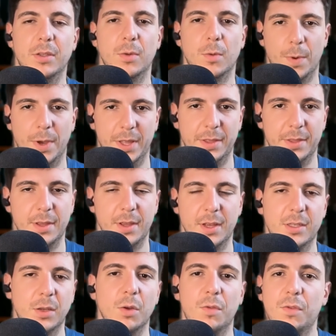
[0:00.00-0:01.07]
with. So
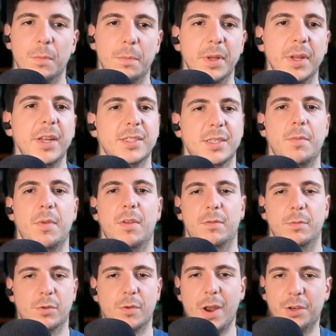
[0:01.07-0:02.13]
if you're building something from
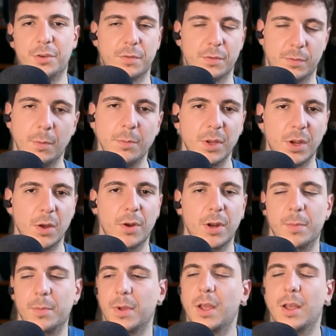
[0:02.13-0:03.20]
scratch from the code up,
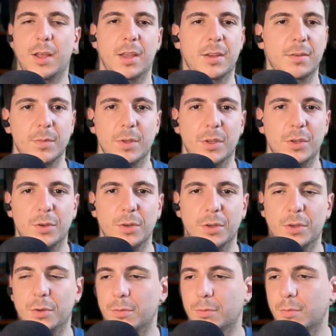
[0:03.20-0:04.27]
like
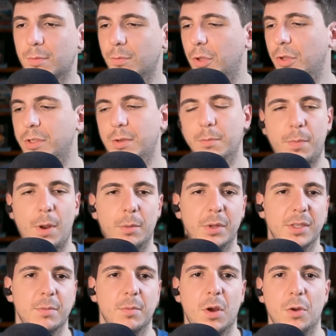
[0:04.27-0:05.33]
you're using probably
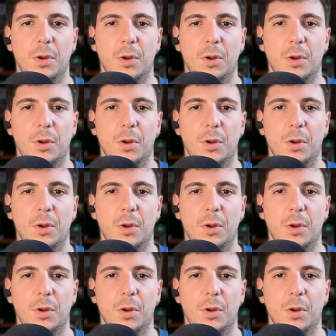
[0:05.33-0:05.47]
some coding